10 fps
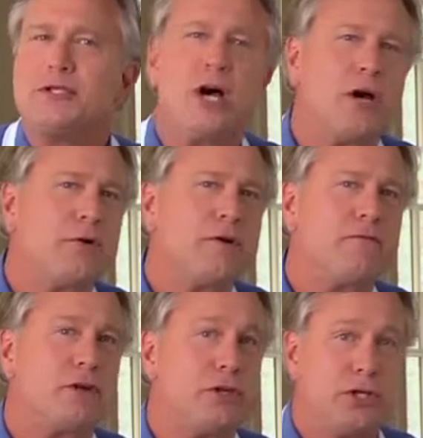is hungry
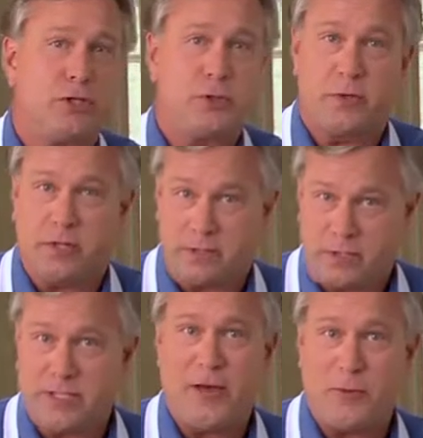for a dish with a
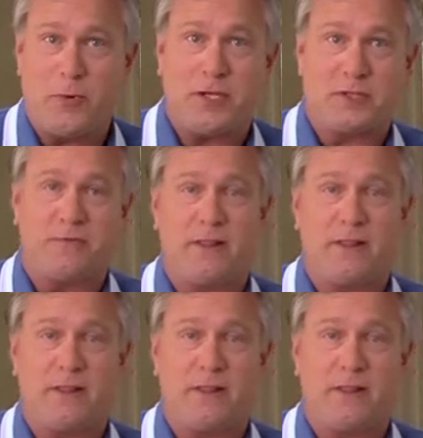Southwest